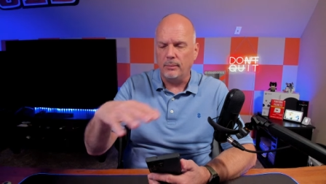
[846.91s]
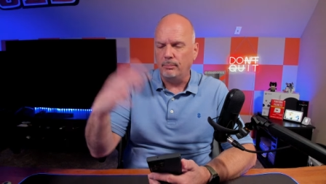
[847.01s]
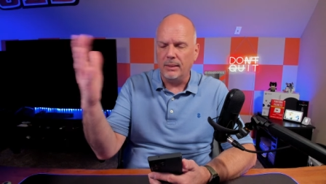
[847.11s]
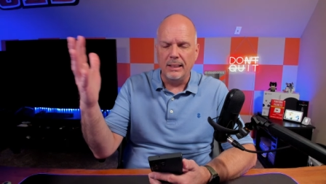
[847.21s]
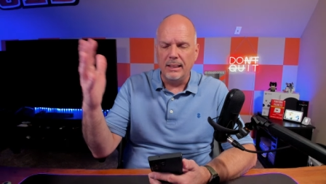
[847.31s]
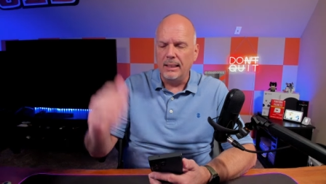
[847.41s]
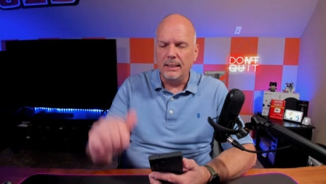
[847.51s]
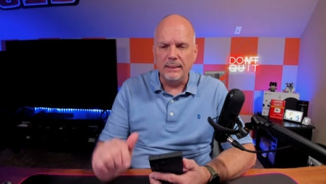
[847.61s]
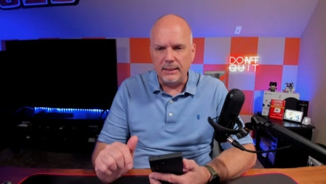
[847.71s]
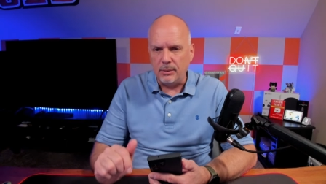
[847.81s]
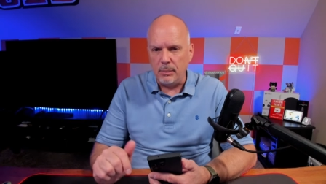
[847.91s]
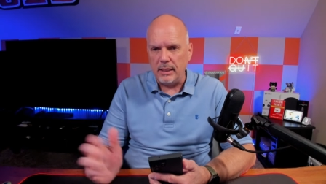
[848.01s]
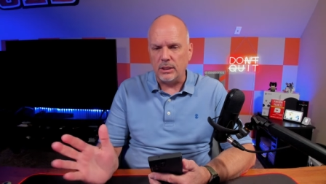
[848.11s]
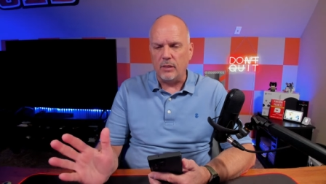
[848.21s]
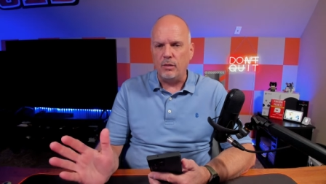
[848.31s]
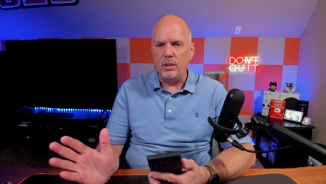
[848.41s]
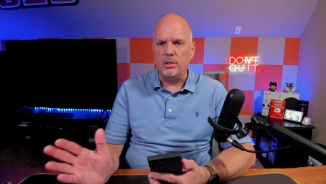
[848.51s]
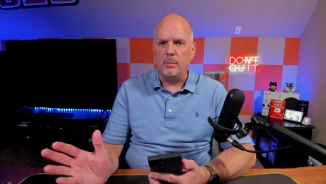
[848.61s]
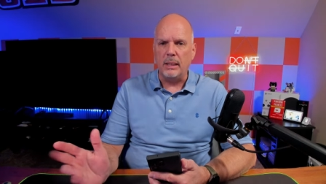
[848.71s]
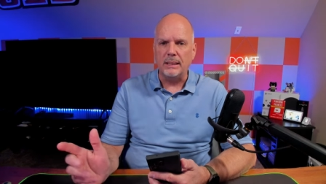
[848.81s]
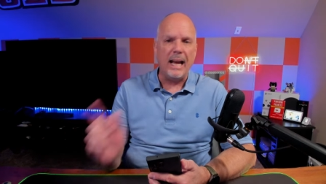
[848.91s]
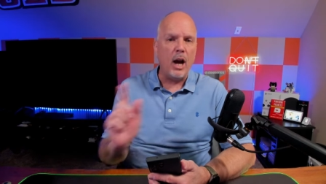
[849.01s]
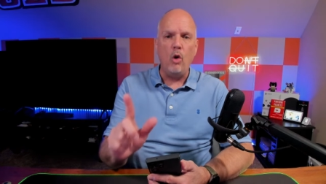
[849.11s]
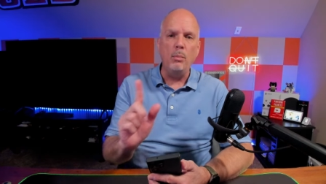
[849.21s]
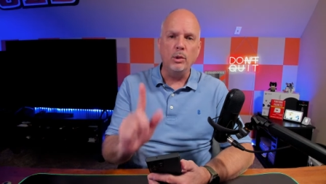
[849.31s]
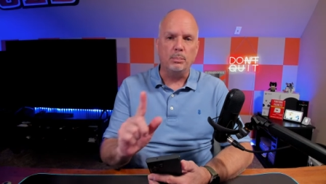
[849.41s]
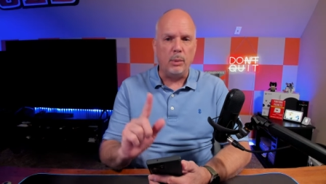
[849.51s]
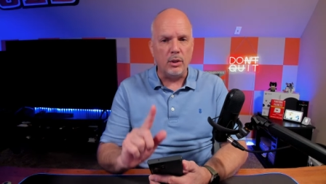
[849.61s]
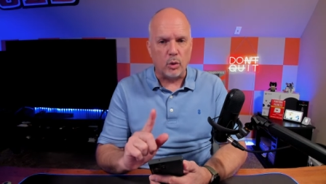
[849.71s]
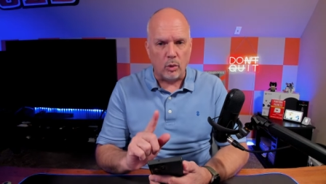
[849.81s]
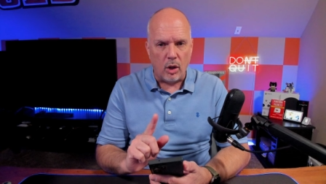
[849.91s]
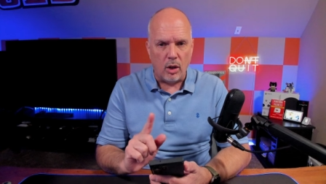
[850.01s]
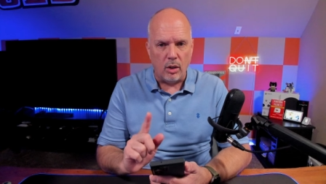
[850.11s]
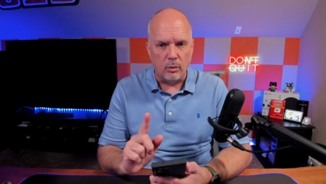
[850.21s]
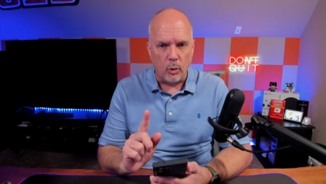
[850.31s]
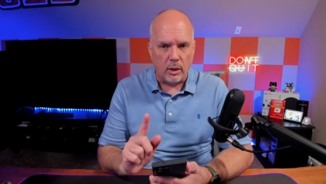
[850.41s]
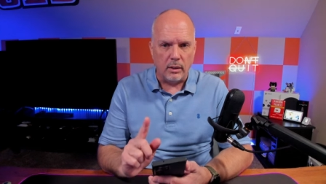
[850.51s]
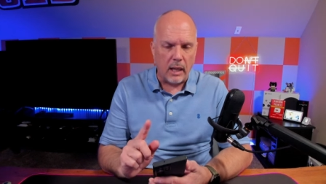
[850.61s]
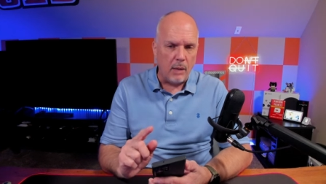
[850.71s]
And see, to me, it's confusing because I almost bought the wrong one.